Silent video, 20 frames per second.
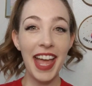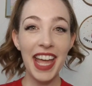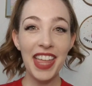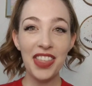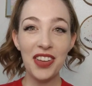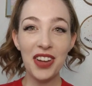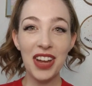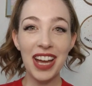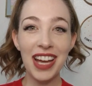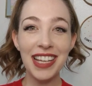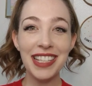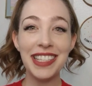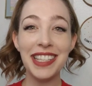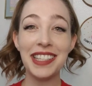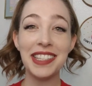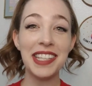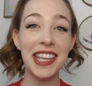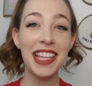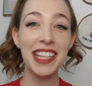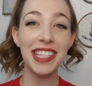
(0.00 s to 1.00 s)
Hey there guys,
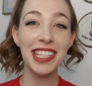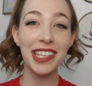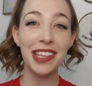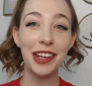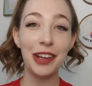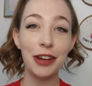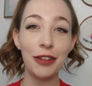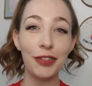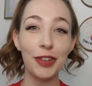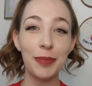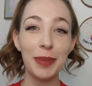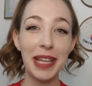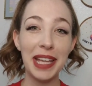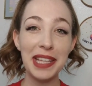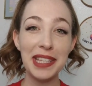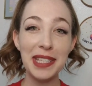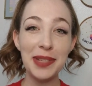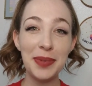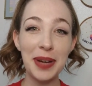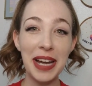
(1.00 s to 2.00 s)
it's Kenzie here from
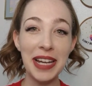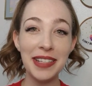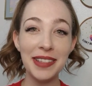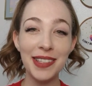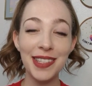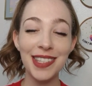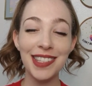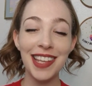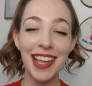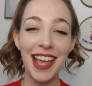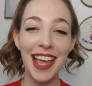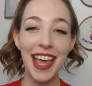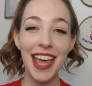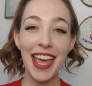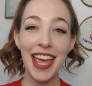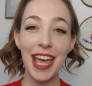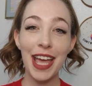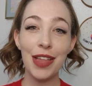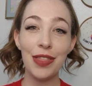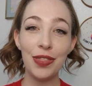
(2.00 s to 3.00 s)
Kenzie Writes,
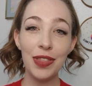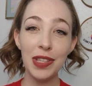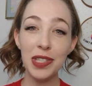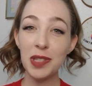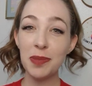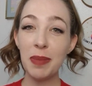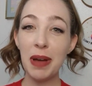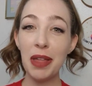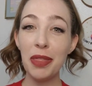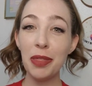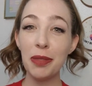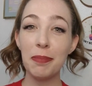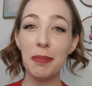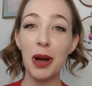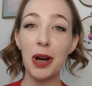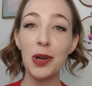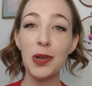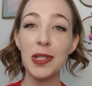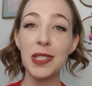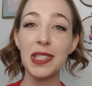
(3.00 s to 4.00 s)
and this month
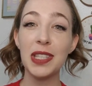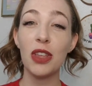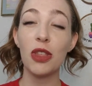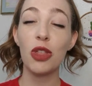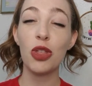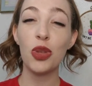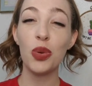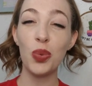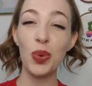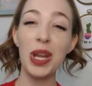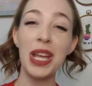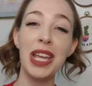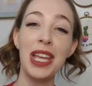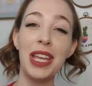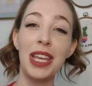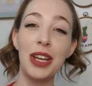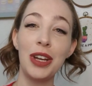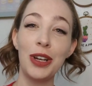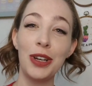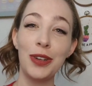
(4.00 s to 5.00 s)
marks 3
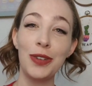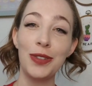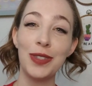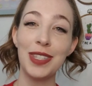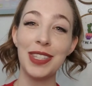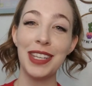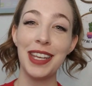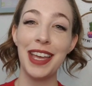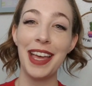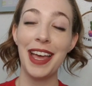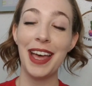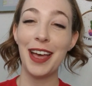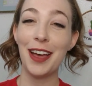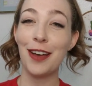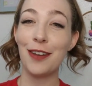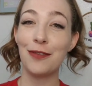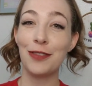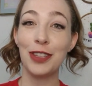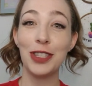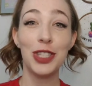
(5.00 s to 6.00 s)
years
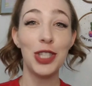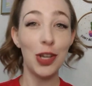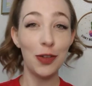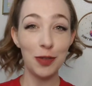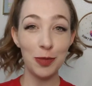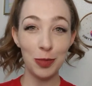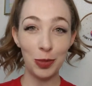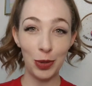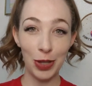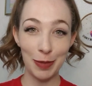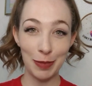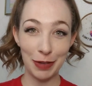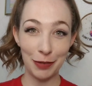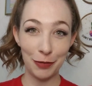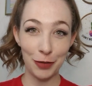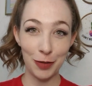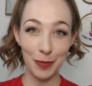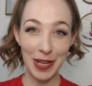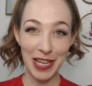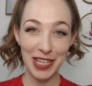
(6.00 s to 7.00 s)
of
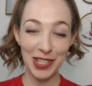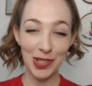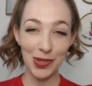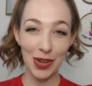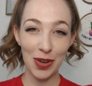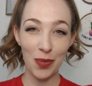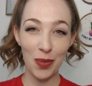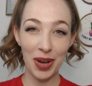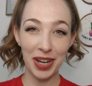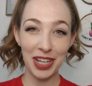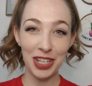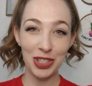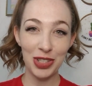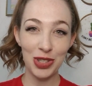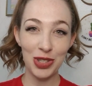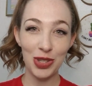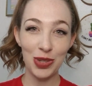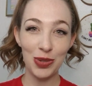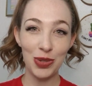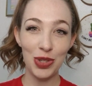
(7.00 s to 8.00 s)
self-employment for me, so I wanted
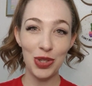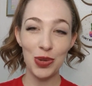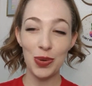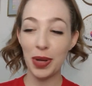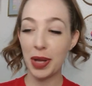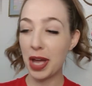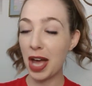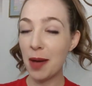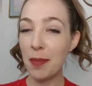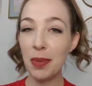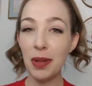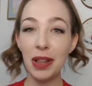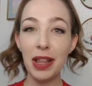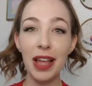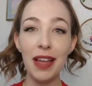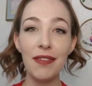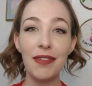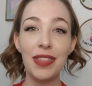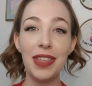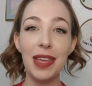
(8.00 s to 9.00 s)
to do a couple
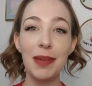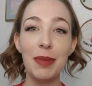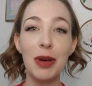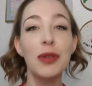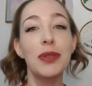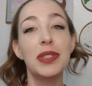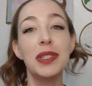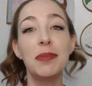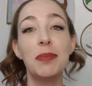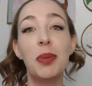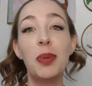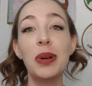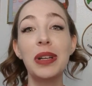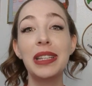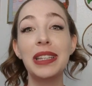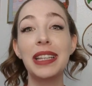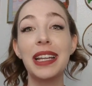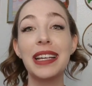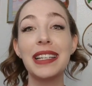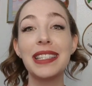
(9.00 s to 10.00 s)
of the most
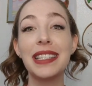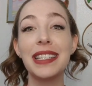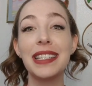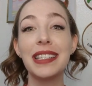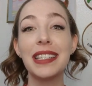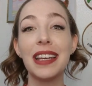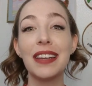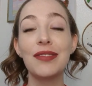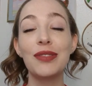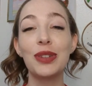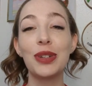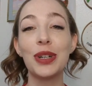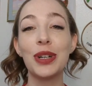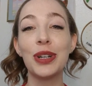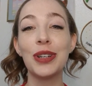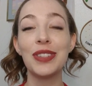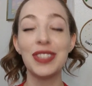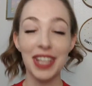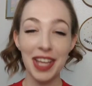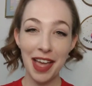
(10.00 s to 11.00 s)
important lessons I've
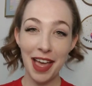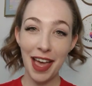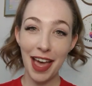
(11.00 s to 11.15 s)
learned